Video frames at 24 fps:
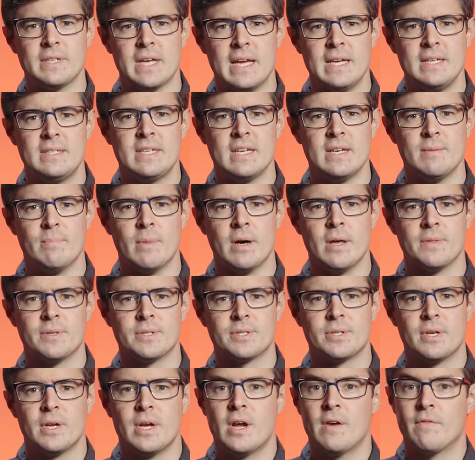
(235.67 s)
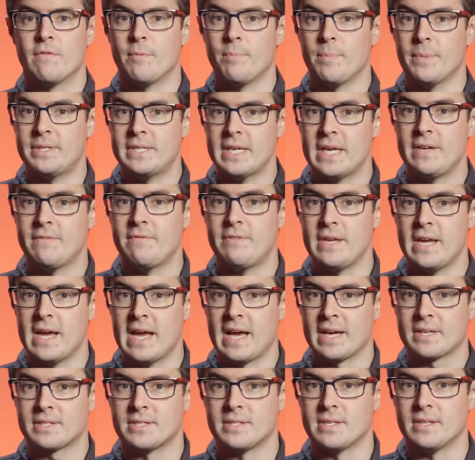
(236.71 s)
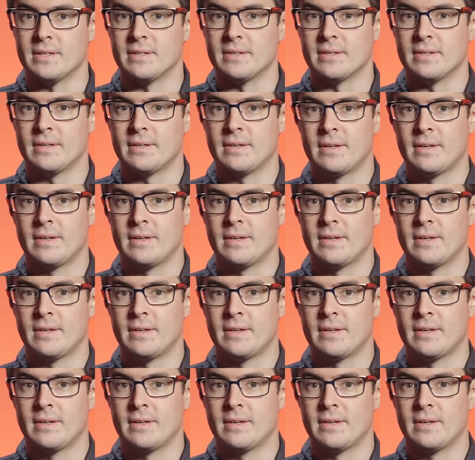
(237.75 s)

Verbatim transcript: to 18 months from the date of the accident.